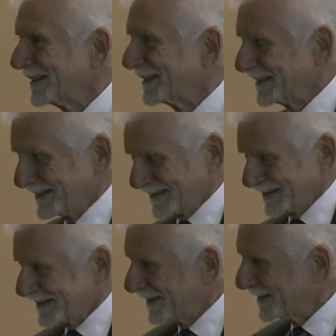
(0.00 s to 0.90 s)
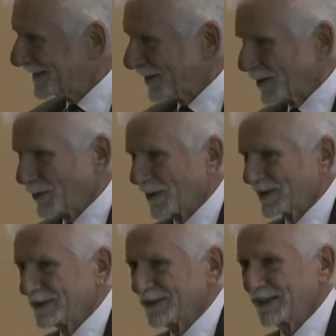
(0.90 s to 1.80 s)
and uh, Senator
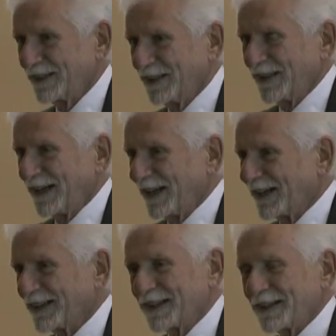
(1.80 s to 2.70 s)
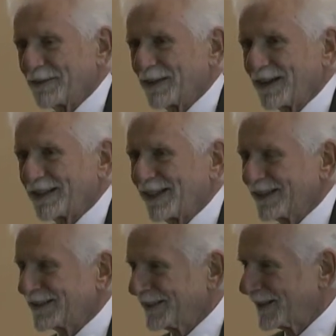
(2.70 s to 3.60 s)
Burns. Uh, I, I,
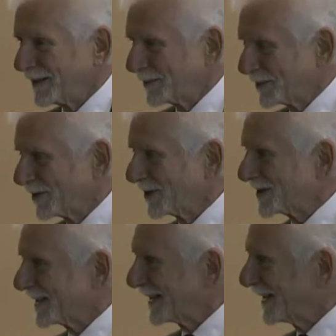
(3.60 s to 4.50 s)
can't tell you how privileged I